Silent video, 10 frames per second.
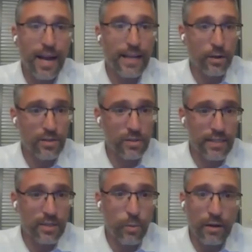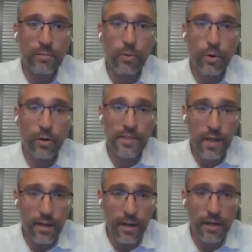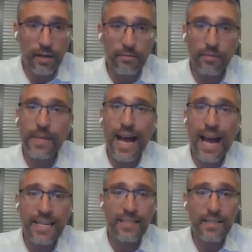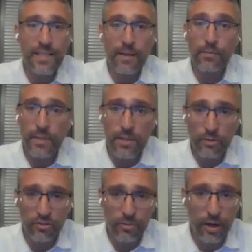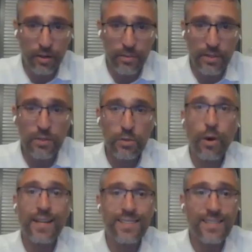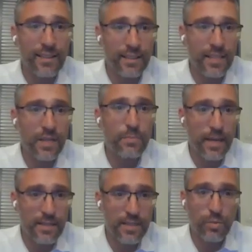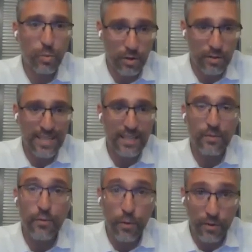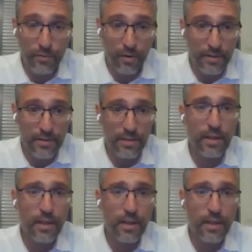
I'd also like to welcome Or Yissachar from the IDSF Research Department, who on a daily basis works at the forefront